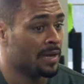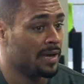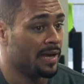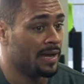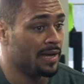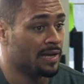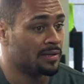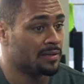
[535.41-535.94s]

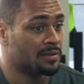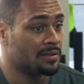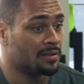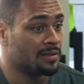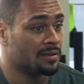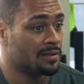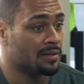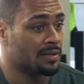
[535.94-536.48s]
And
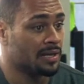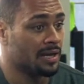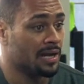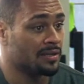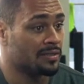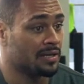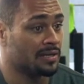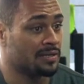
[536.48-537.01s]

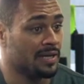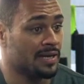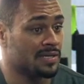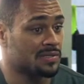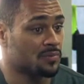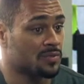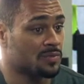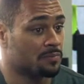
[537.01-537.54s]
I think
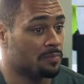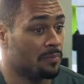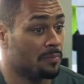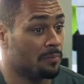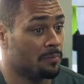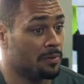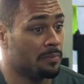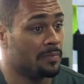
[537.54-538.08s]
that's what
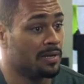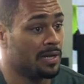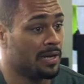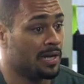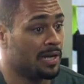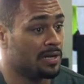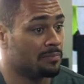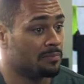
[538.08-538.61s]
put me
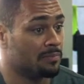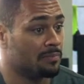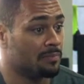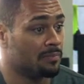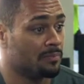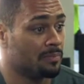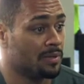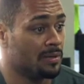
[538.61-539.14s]
ahead,
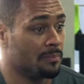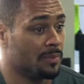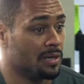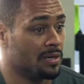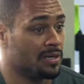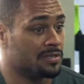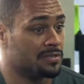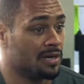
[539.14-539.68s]
being
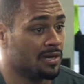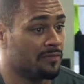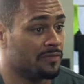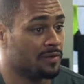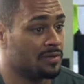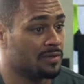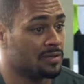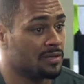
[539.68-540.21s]
mentally tough
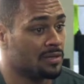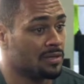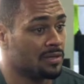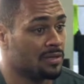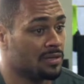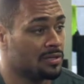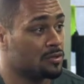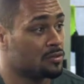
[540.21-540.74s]
and
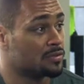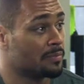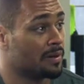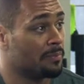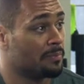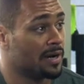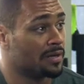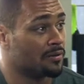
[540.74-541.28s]
using
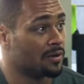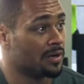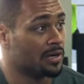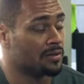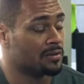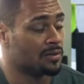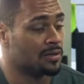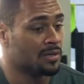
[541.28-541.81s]
my
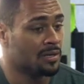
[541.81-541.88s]
background.